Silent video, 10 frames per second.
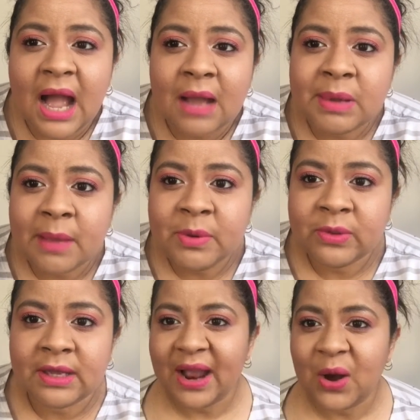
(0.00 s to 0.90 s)
I'm happy
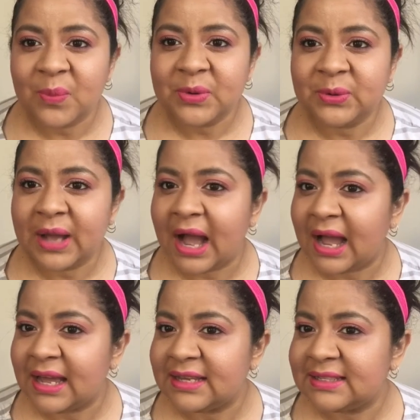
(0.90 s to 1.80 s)
with it. I hope you
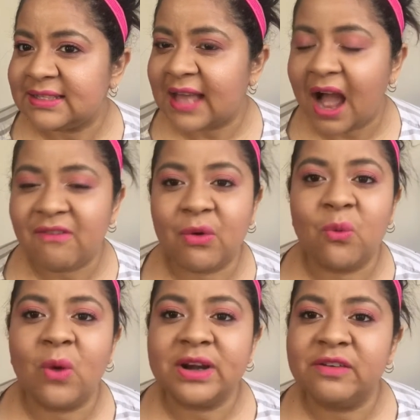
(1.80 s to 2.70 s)
guys have a
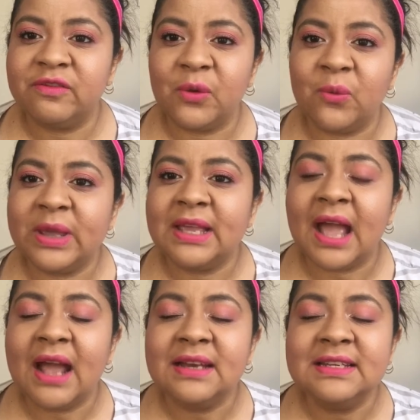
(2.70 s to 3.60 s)
wonderful
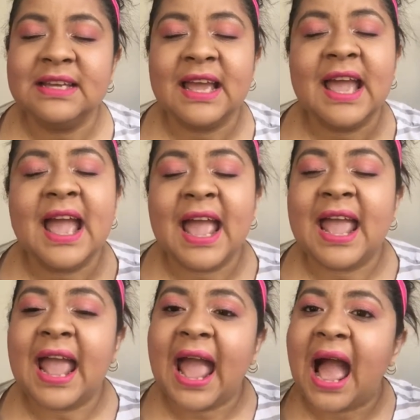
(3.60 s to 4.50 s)
weekend.
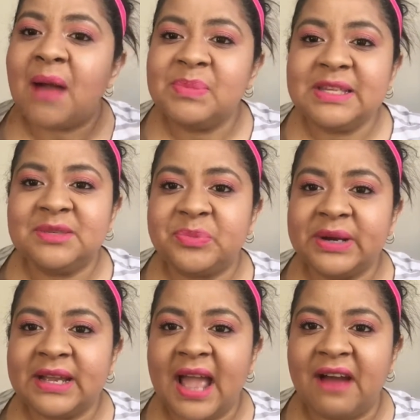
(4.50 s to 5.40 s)
Happy
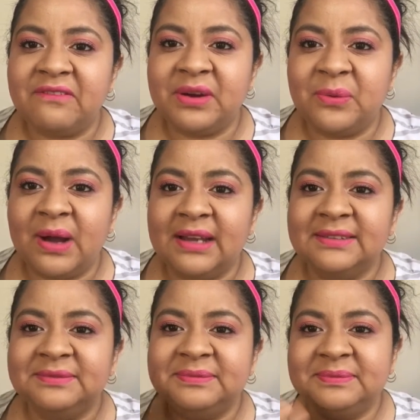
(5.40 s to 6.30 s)
spring,
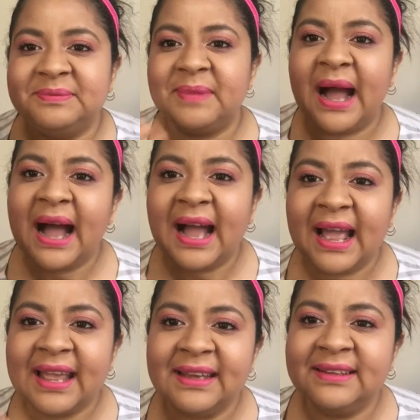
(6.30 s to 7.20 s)
everyone.
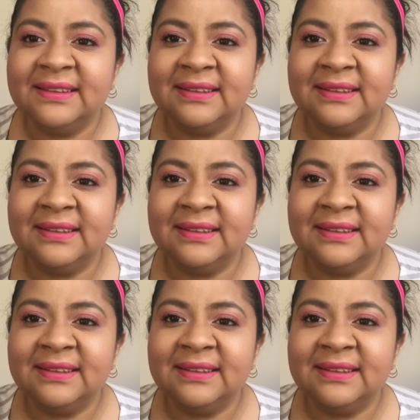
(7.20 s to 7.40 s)
Bye.